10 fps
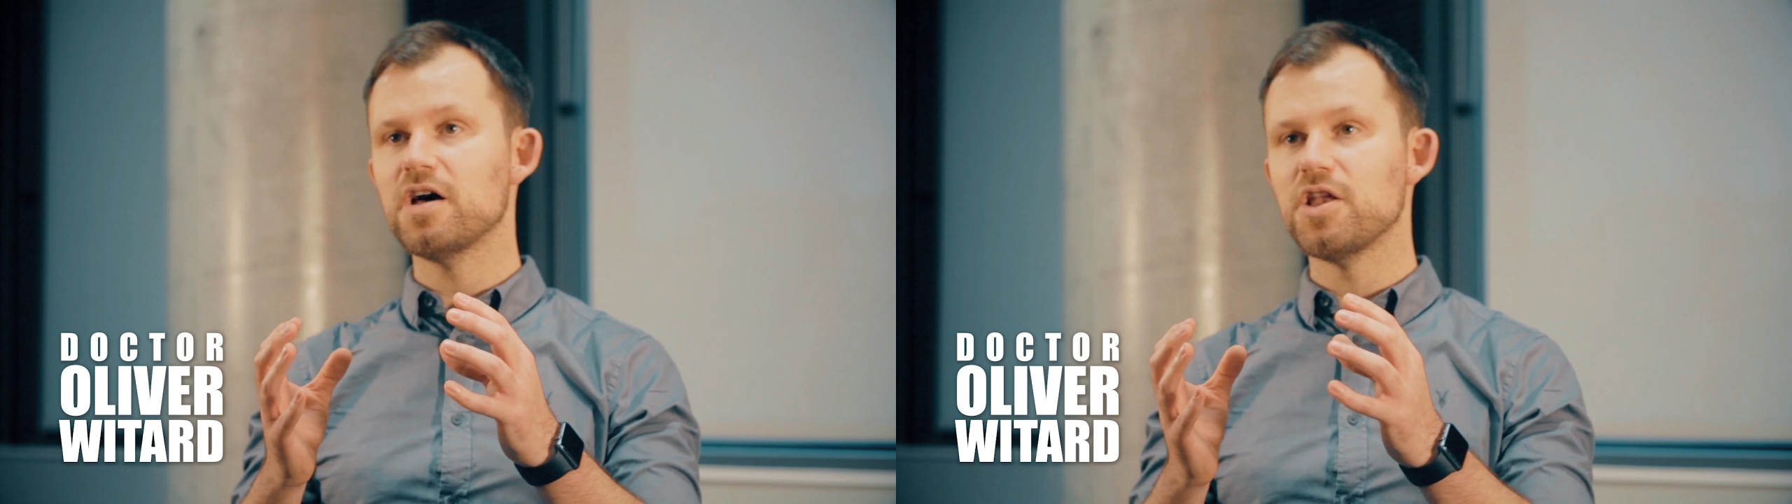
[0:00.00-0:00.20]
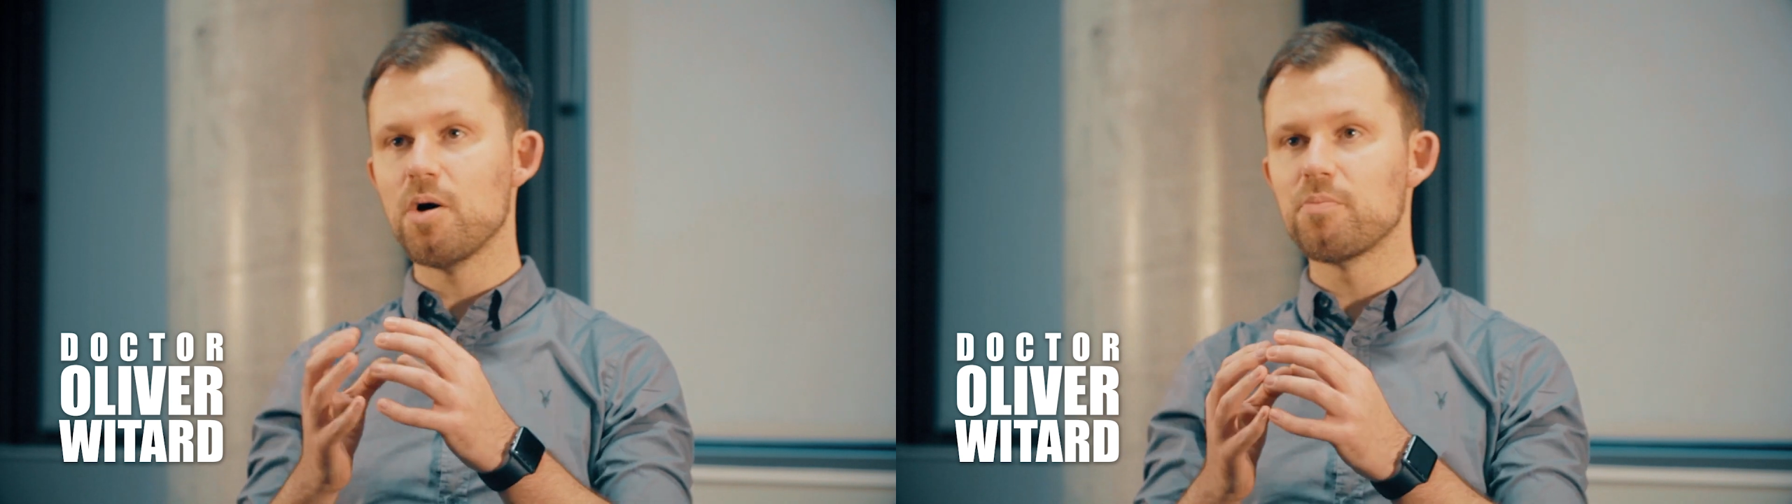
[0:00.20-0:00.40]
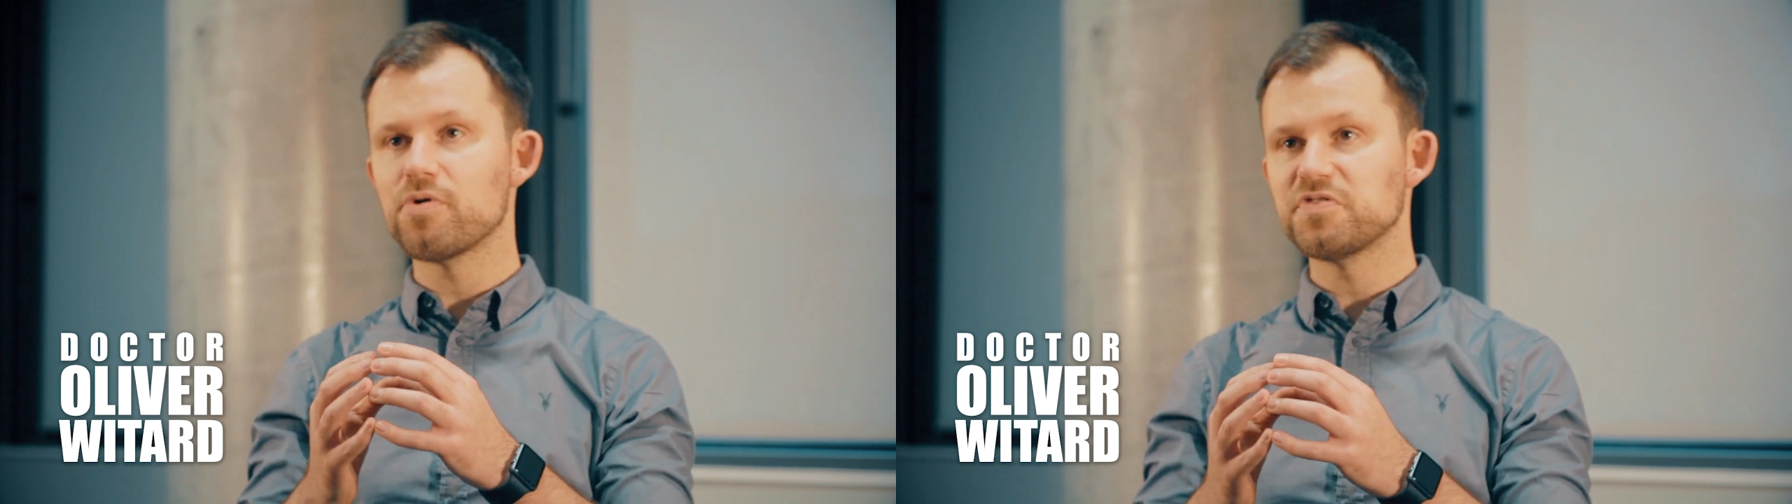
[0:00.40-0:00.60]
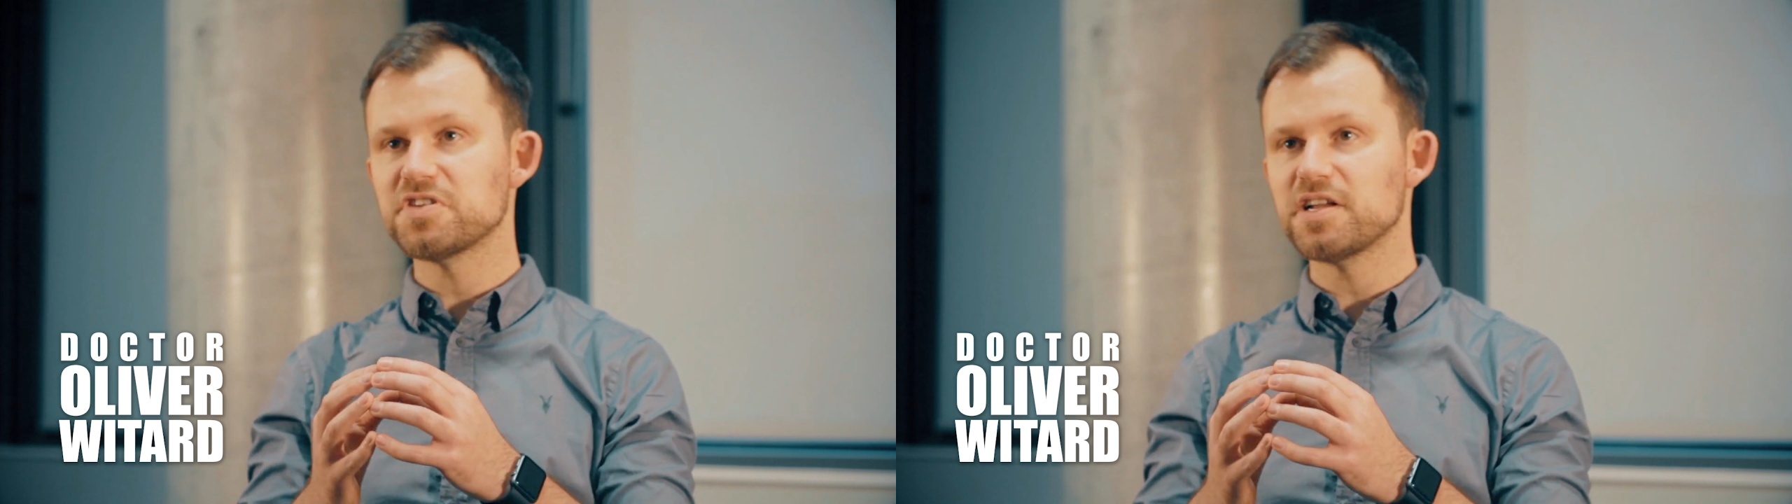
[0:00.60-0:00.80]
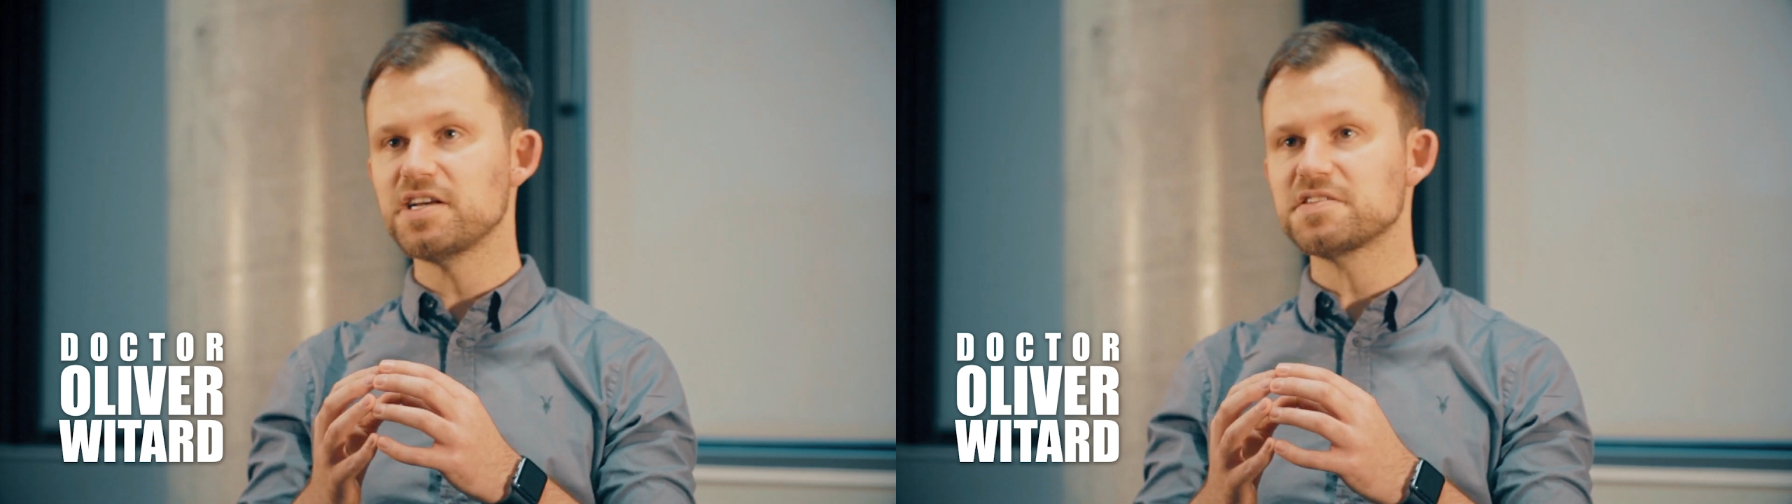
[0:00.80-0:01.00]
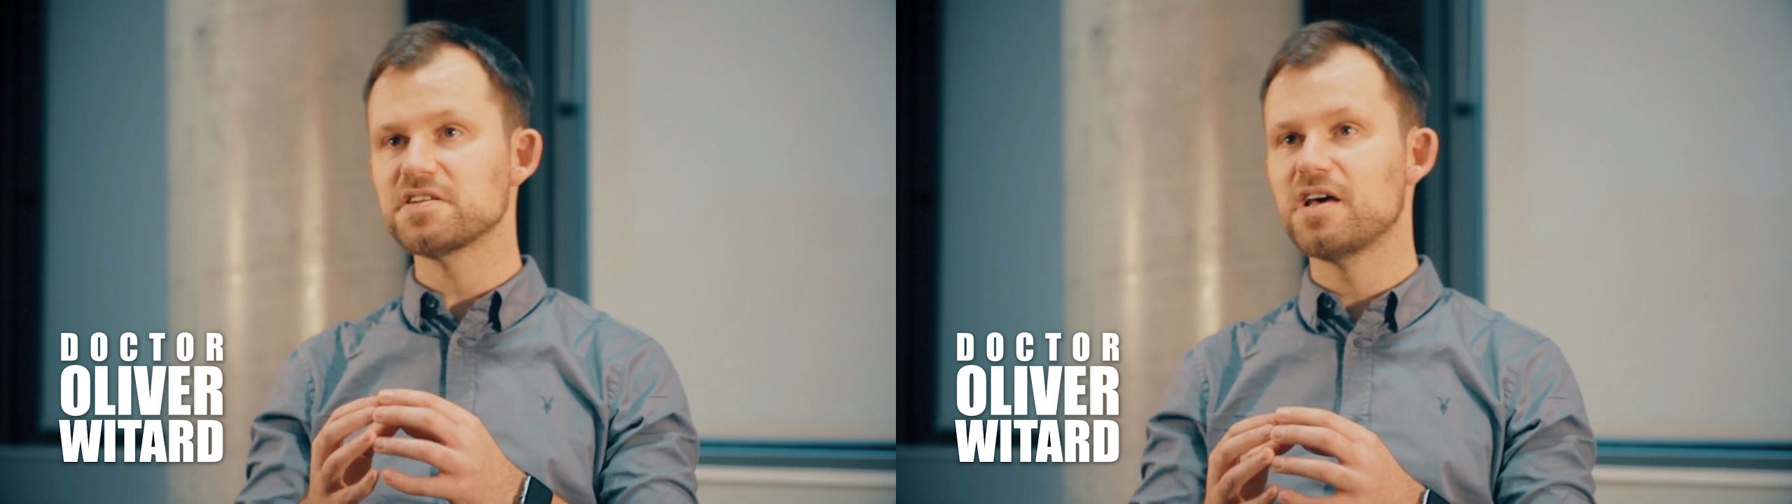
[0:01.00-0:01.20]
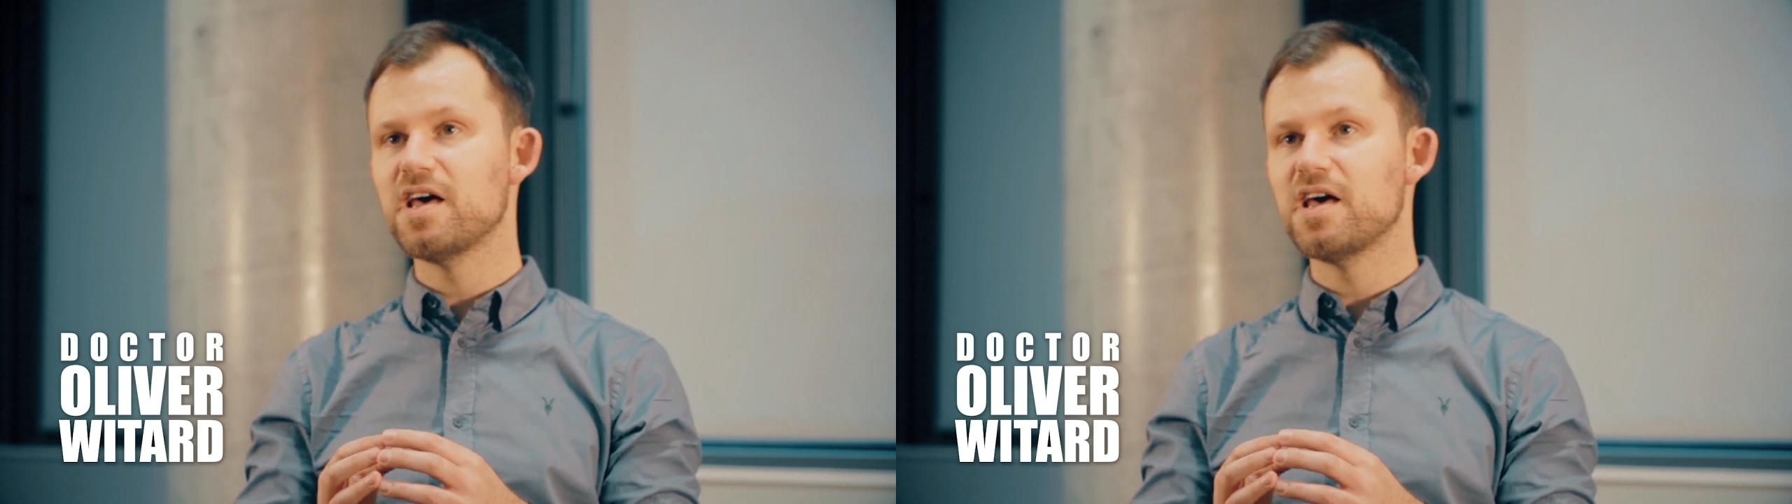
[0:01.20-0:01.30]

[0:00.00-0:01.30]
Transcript: a number of studies